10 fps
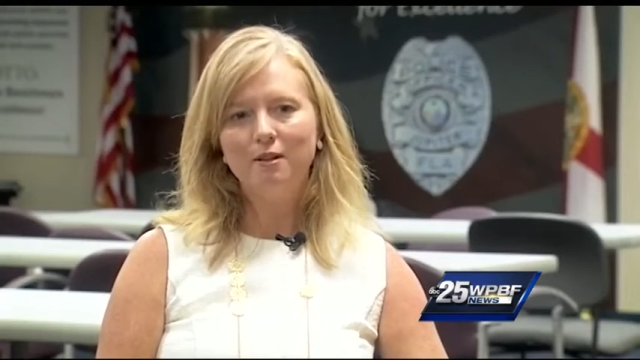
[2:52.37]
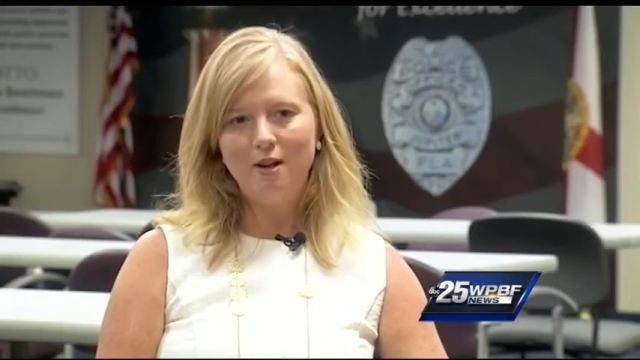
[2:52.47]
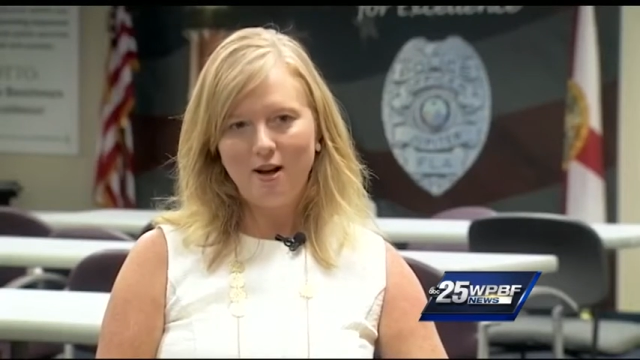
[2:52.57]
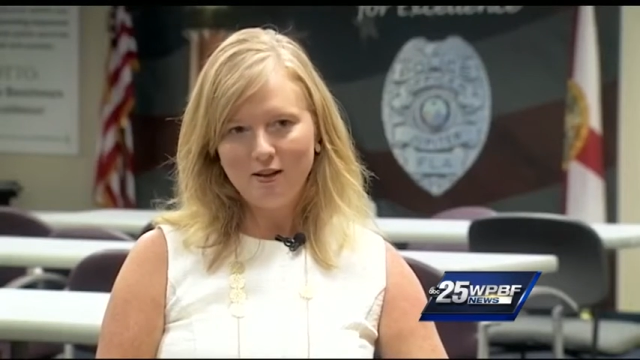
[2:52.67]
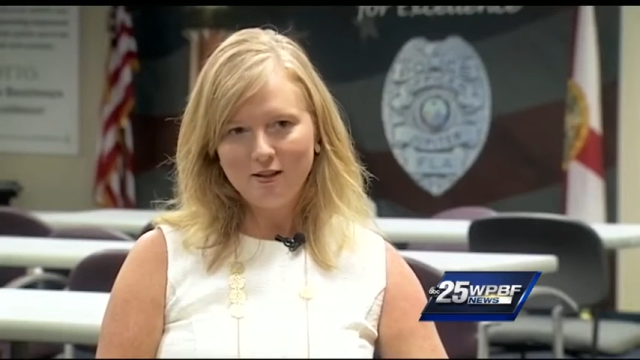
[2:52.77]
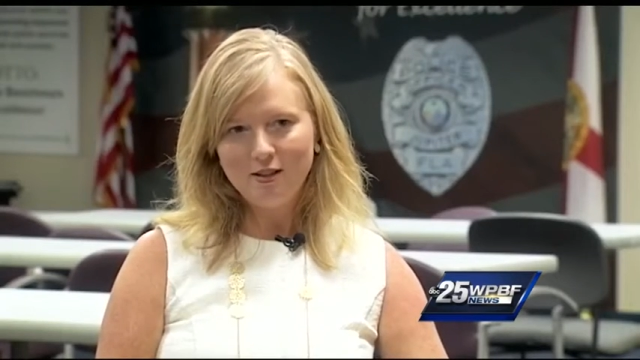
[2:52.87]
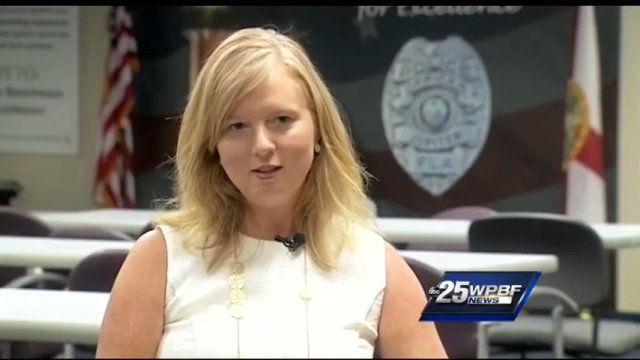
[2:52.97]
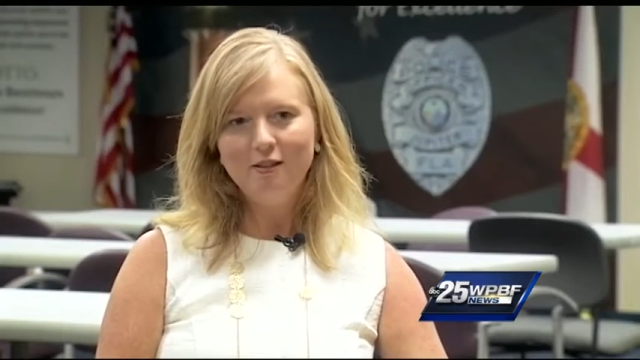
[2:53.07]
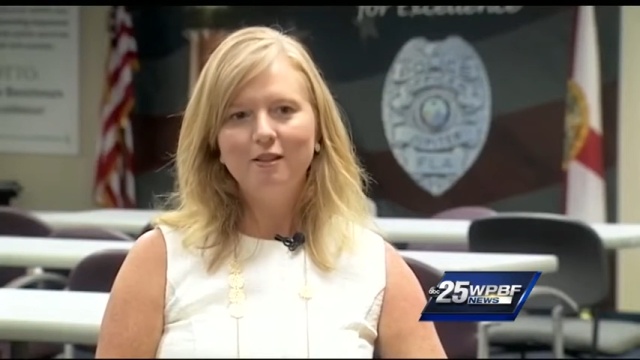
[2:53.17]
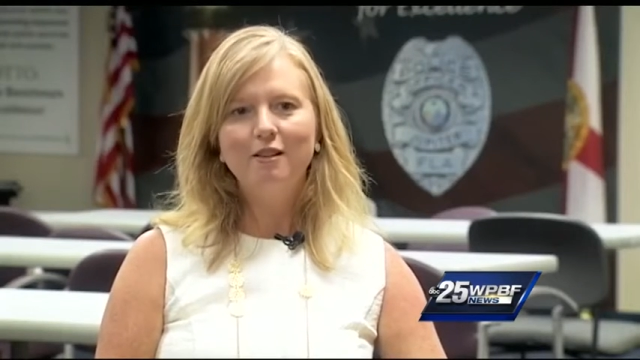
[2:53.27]

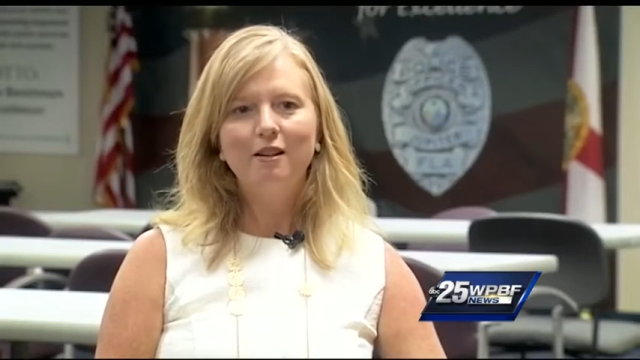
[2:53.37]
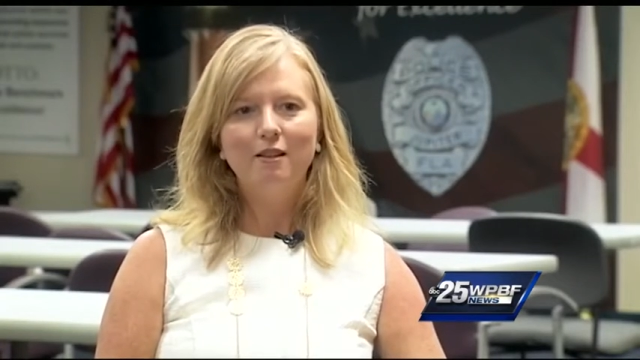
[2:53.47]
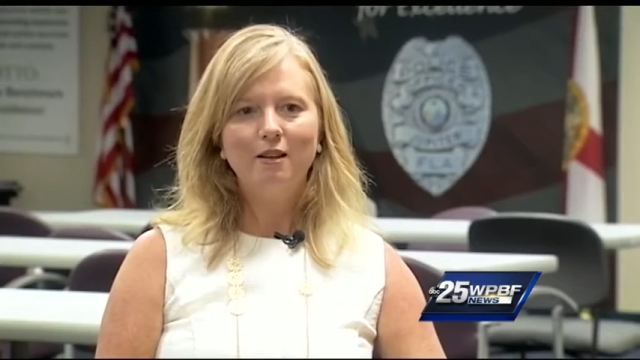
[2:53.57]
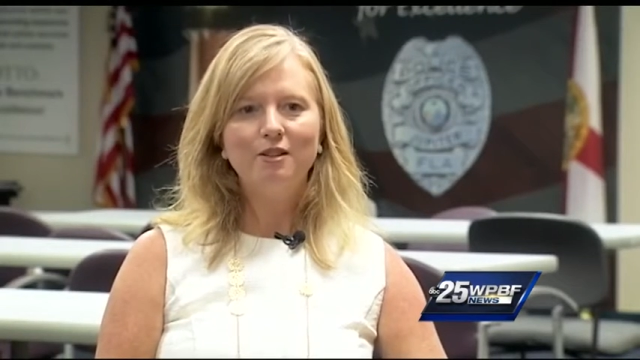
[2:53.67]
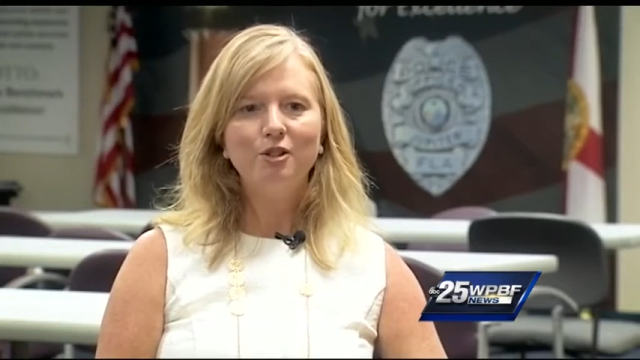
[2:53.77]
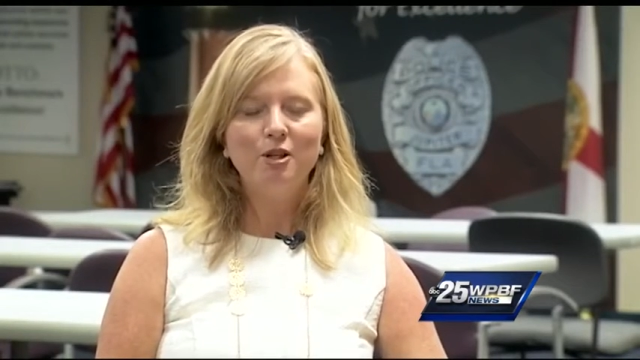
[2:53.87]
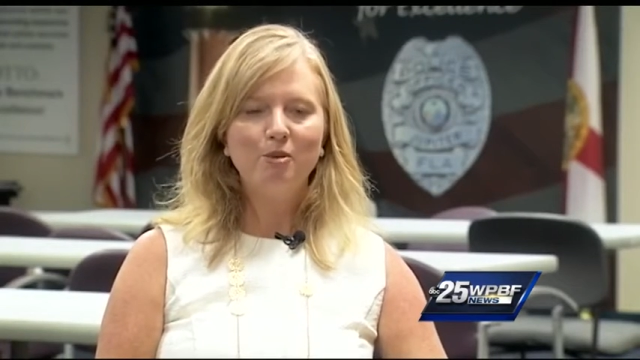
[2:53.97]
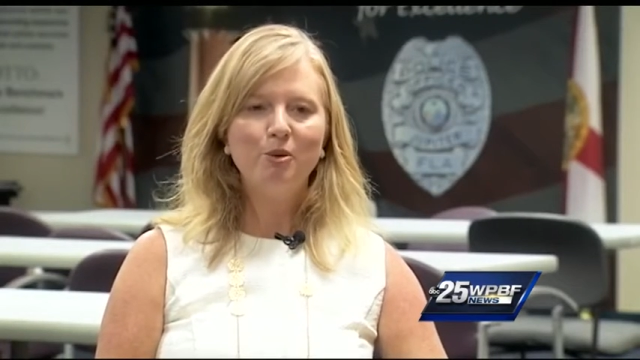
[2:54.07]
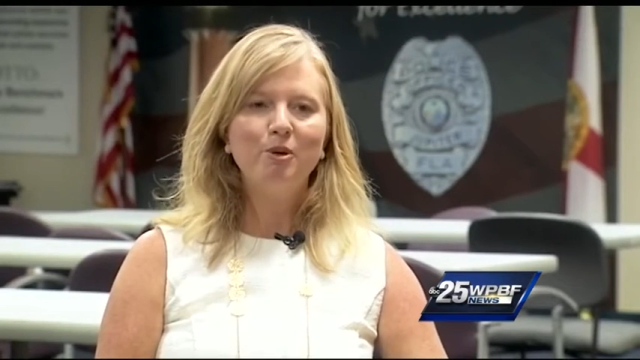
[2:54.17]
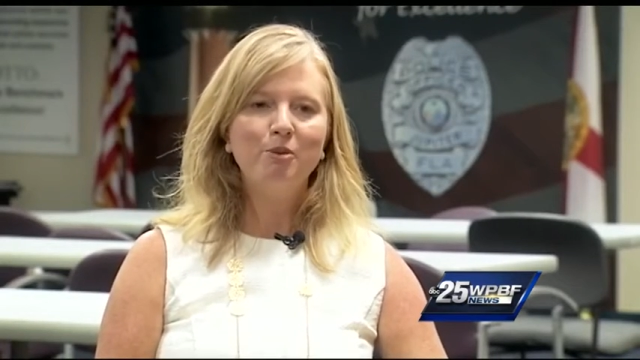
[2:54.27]
unlocked. That's our
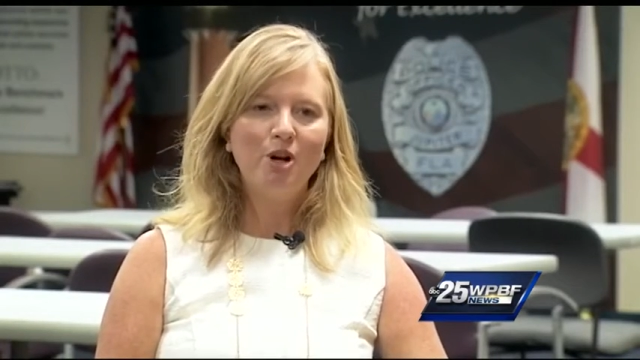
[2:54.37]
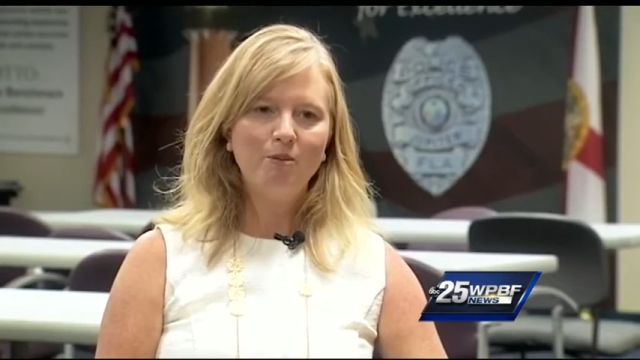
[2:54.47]
#1